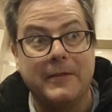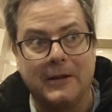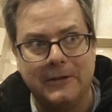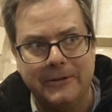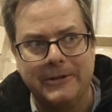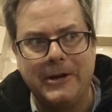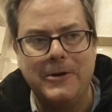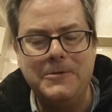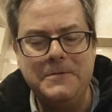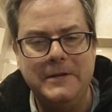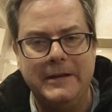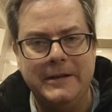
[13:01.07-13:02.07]
The clear
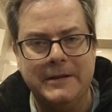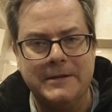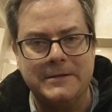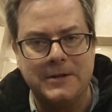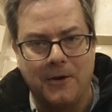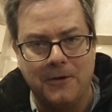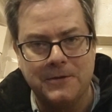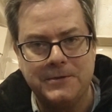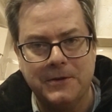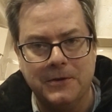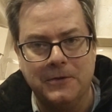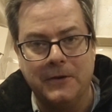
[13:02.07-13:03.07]
coat is
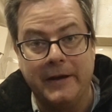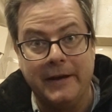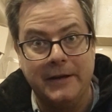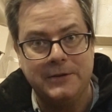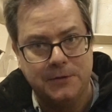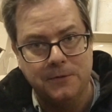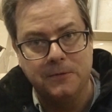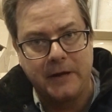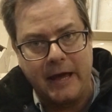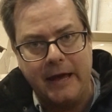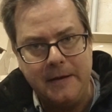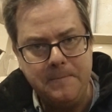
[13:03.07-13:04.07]
also a
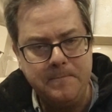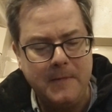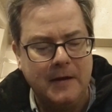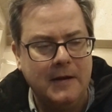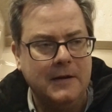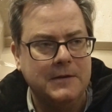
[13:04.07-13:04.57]
2K,